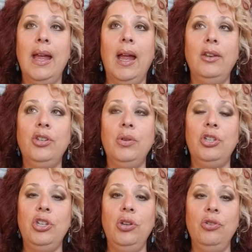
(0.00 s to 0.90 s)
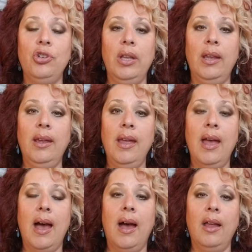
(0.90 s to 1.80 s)
And so it's usually,
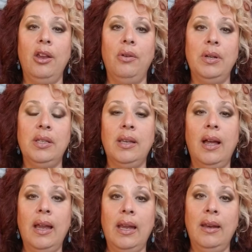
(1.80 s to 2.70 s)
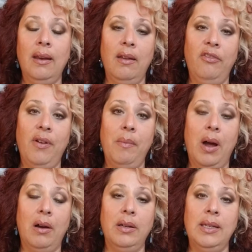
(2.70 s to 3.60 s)
a sign from
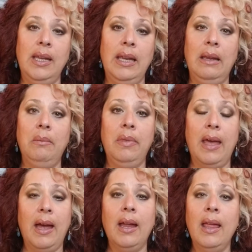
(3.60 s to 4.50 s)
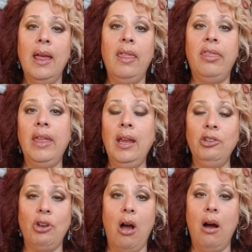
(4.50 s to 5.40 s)
our team that
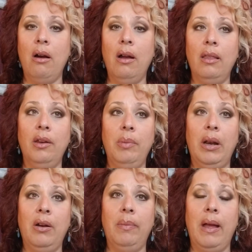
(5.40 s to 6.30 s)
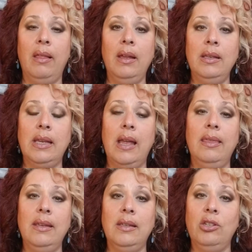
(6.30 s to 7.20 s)
things are a little bit out of balance.
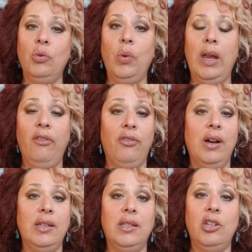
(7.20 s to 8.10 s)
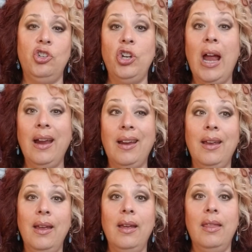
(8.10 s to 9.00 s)
And this is a way for us to check
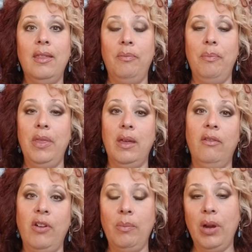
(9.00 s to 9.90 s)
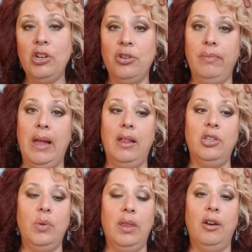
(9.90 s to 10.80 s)
the vibrational
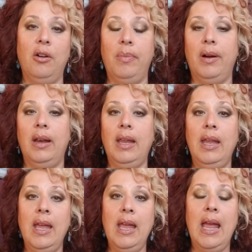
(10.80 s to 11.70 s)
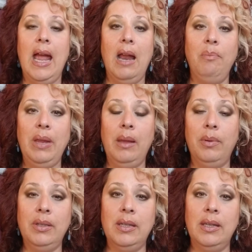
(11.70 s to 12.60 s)
balance within our body and be
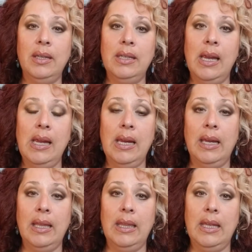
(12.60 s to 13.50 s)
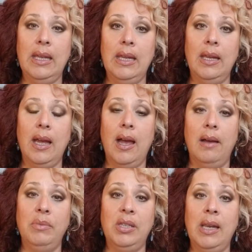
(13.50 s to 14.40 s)
able to take the
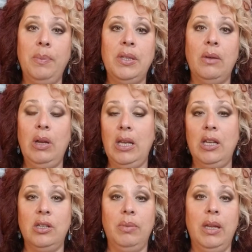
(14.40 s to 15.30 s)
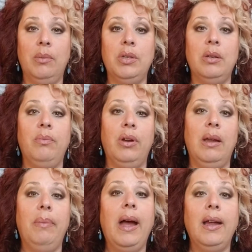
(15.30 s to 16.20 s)
steps that we need to be able to bring
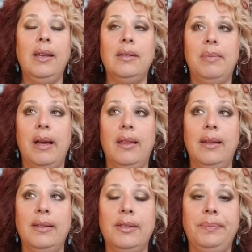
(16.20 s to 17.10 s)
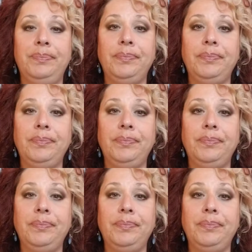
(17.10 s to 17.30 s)
it back into balance.